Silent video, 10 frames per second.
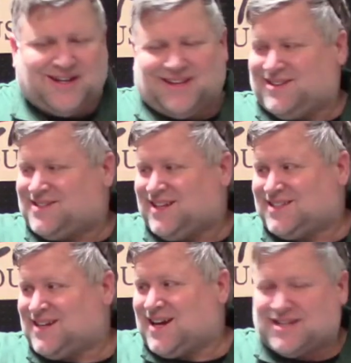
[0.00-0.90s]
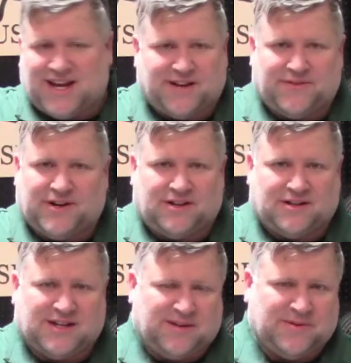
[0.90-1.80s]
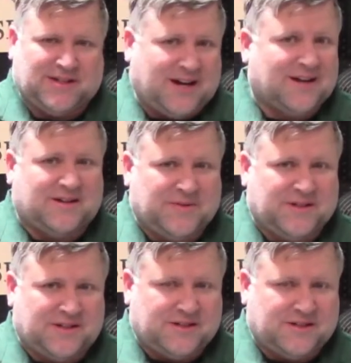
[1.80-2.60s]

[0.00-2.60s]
You see, it's not taking very long, and I've been talking a bunch.